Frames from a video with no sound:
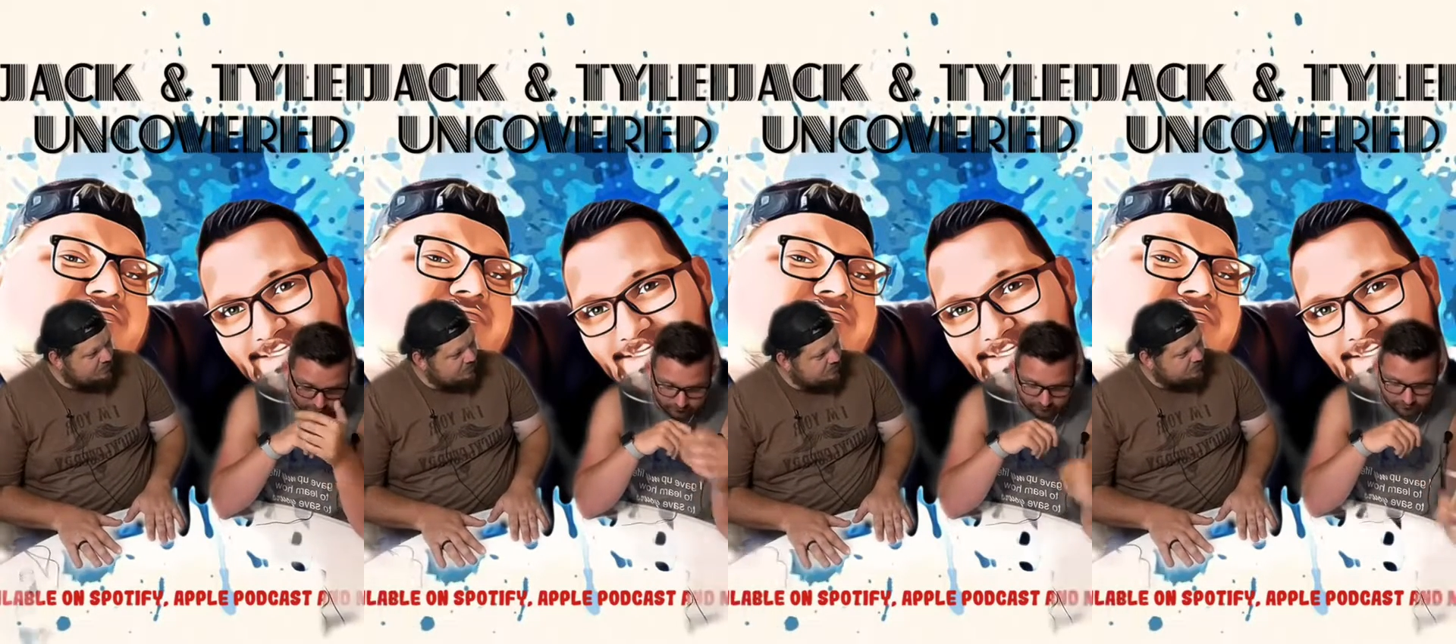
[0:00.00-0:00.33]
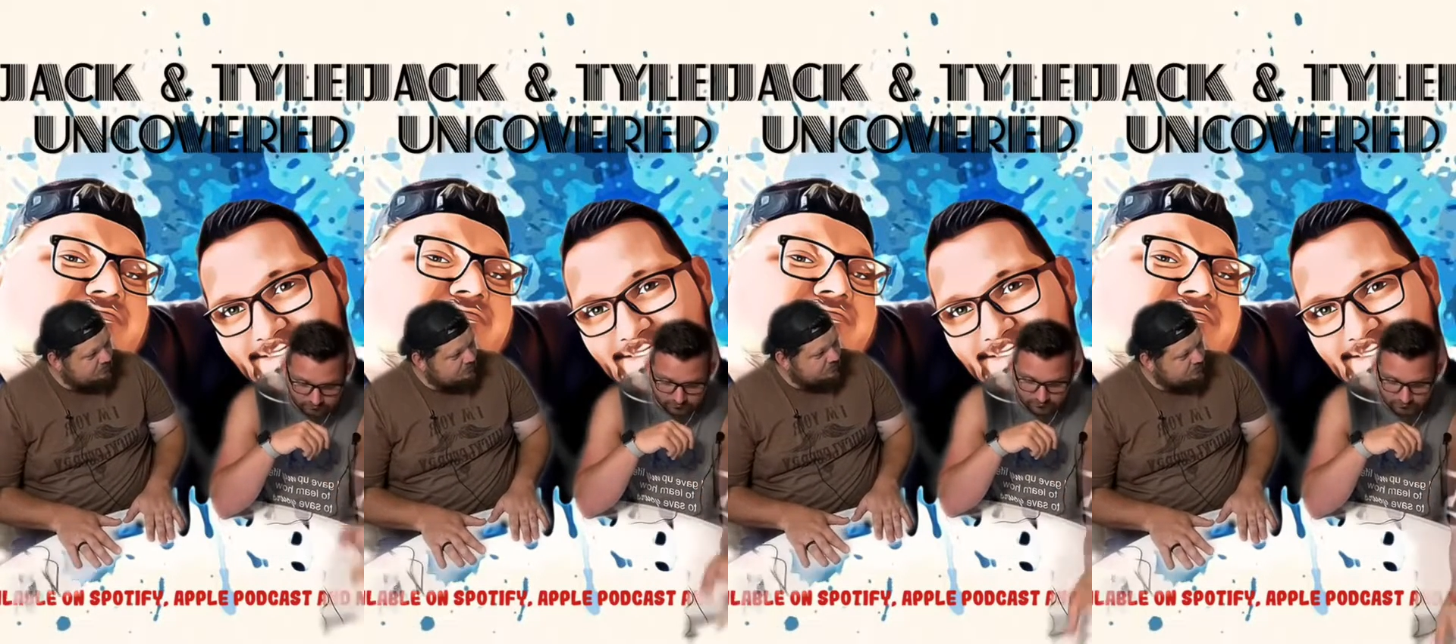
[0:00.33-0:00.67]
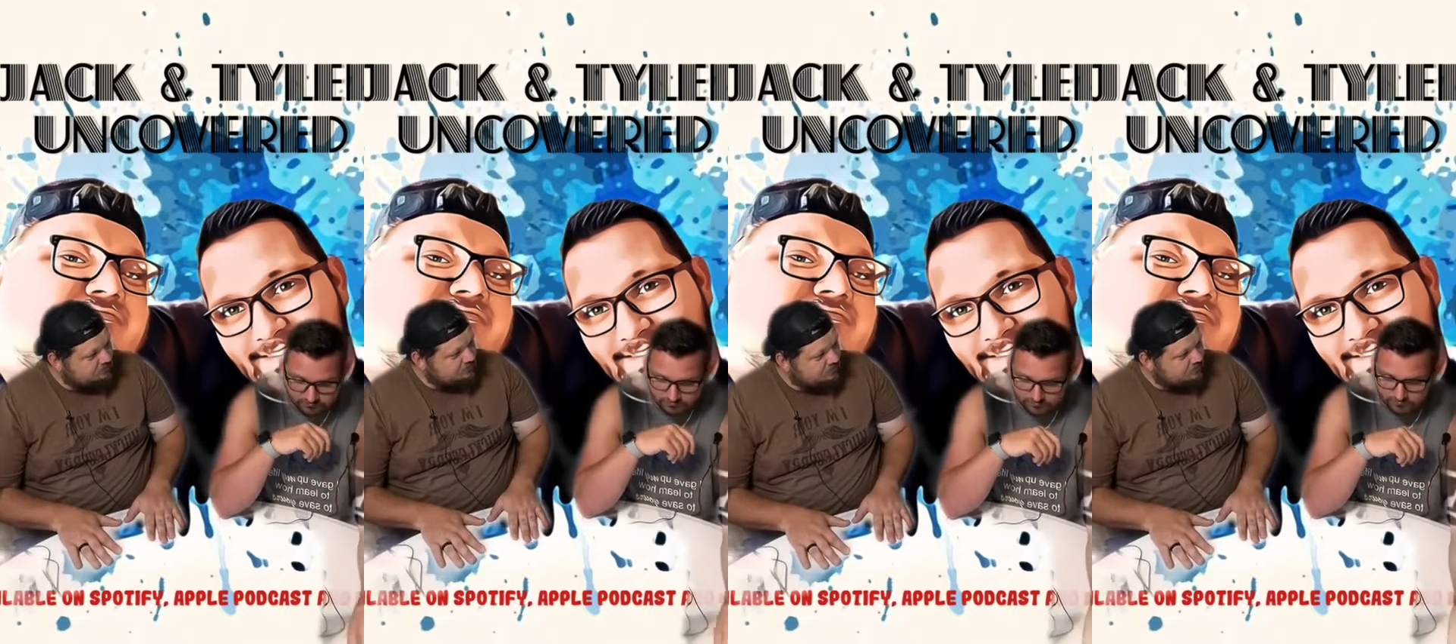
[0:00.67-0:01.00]
are doing,
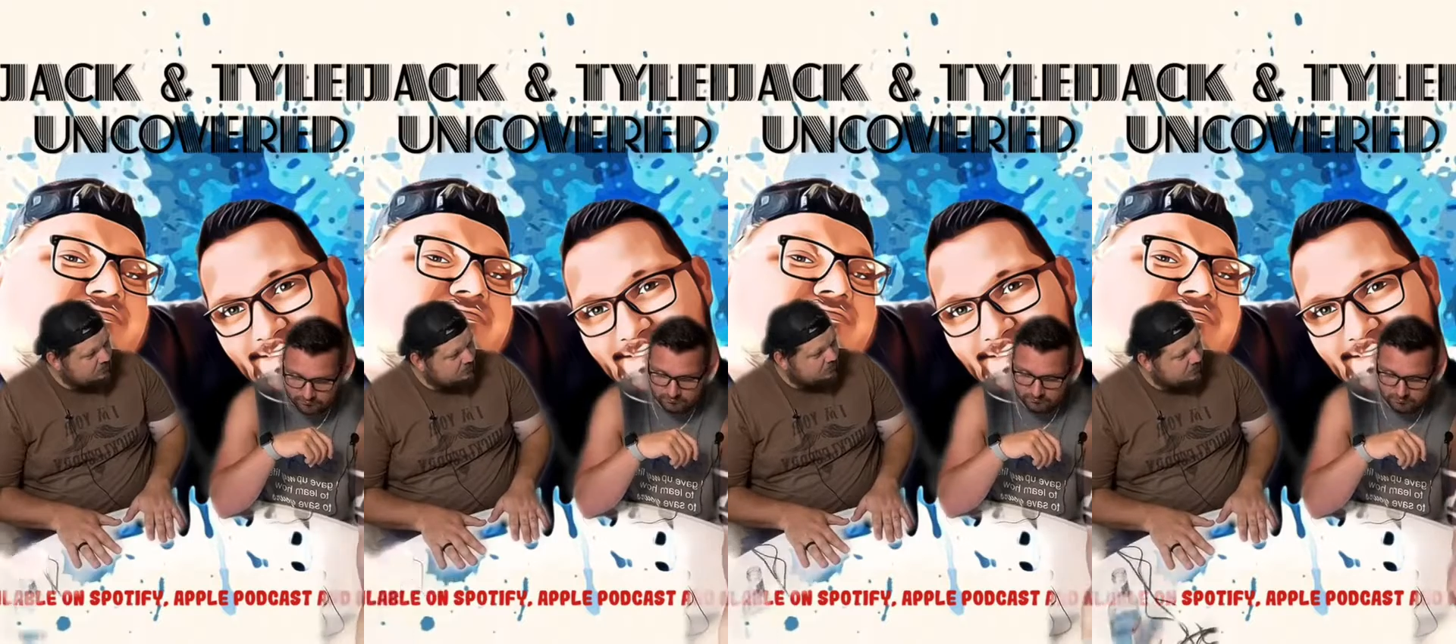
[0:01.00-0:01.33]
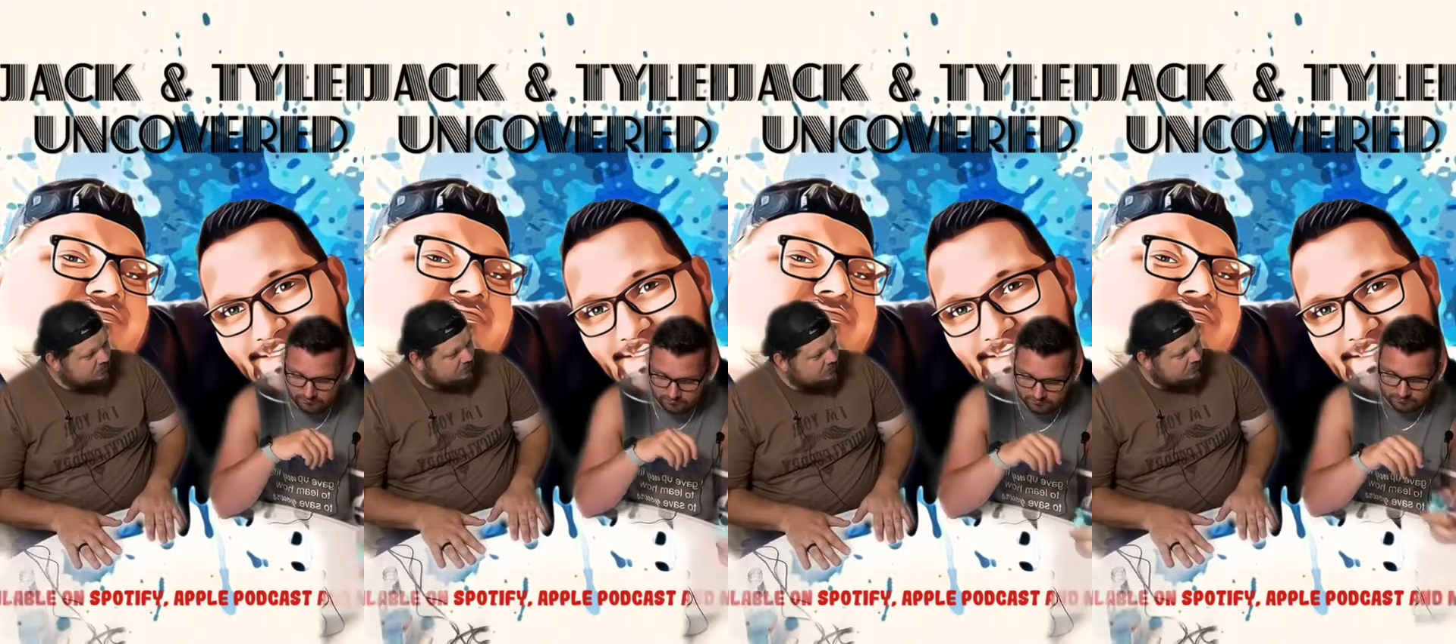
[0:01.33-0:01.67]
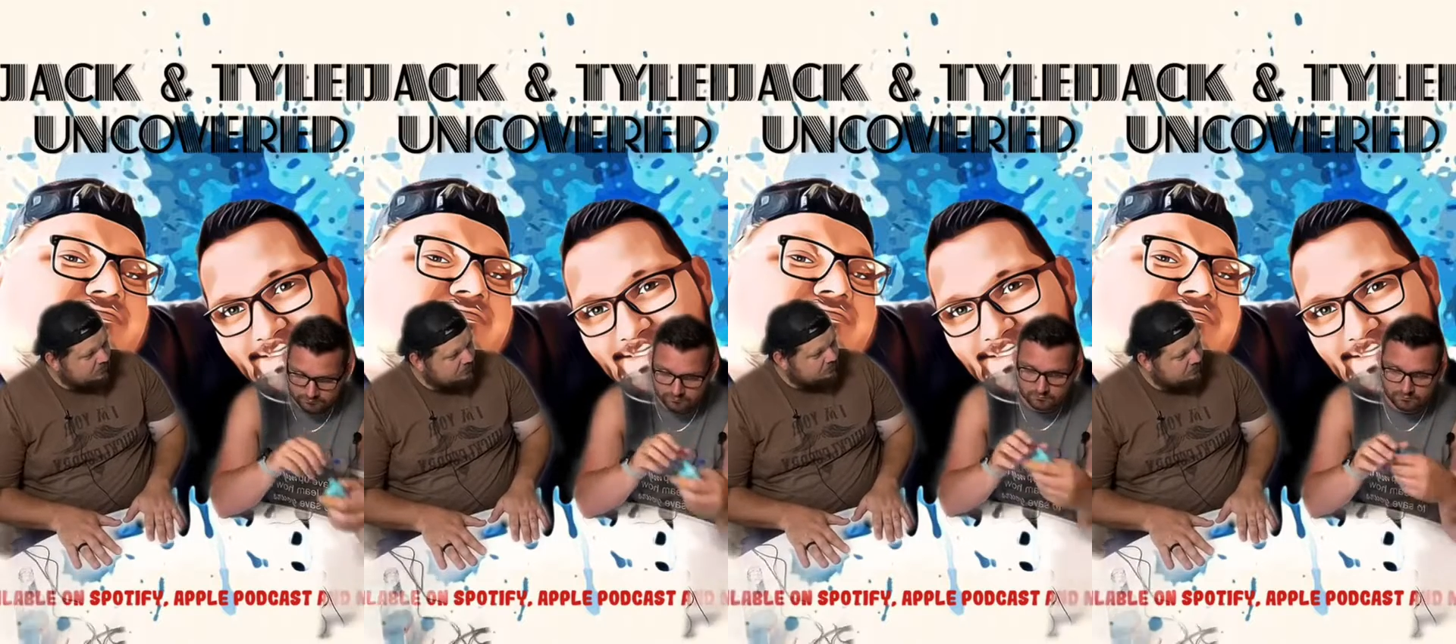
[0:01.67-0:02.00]

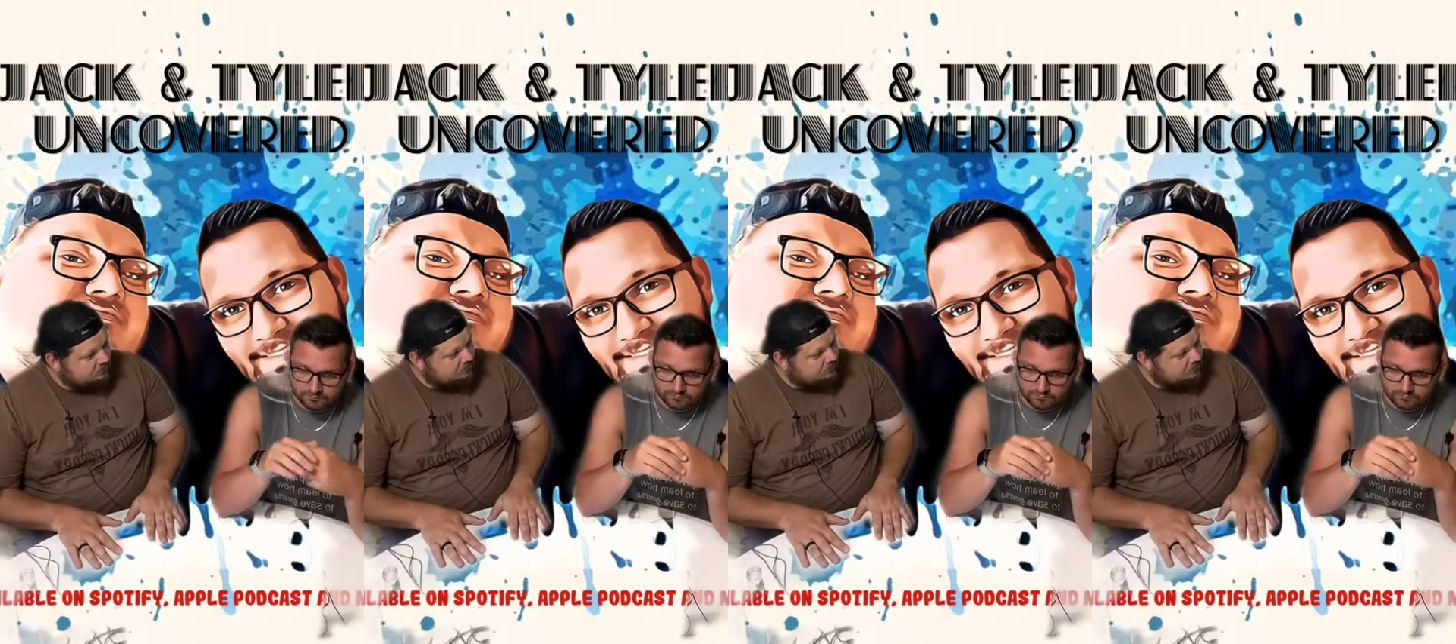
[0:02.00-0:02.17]
and